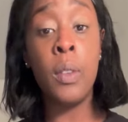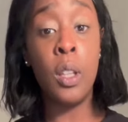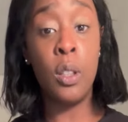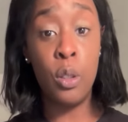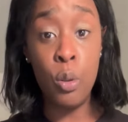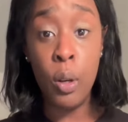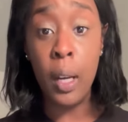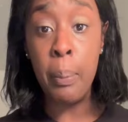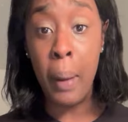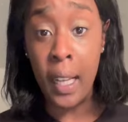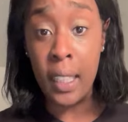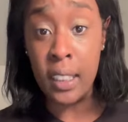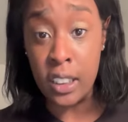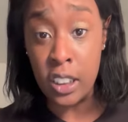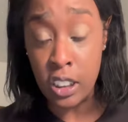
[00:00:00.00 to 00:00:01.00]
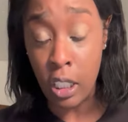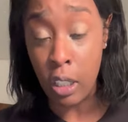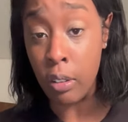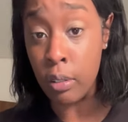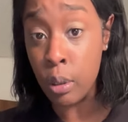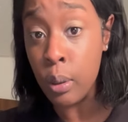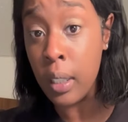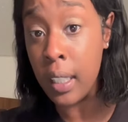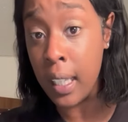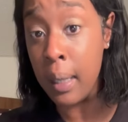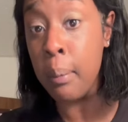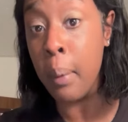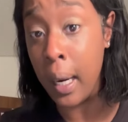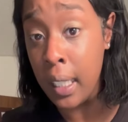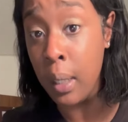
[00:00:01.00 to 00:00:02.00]
You can make this shirt. You can
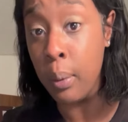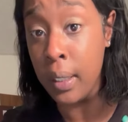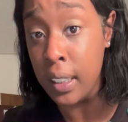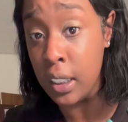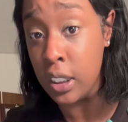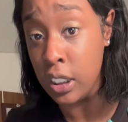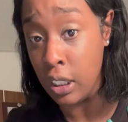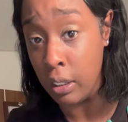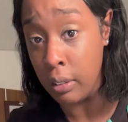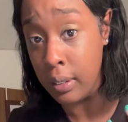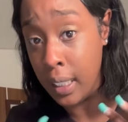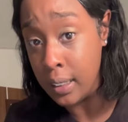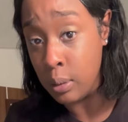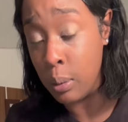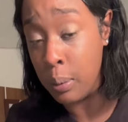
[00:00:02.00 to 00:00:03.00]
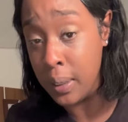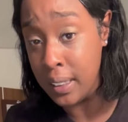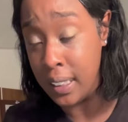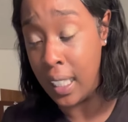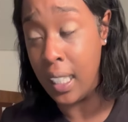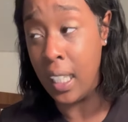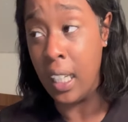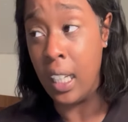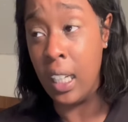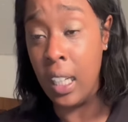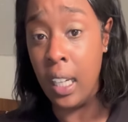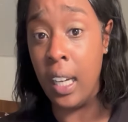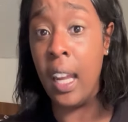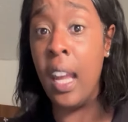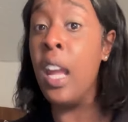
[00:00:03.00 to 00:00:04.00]
get money with this shirt. That's what we say, looking
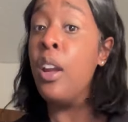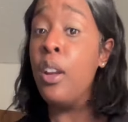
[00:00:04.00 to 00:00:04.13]
good.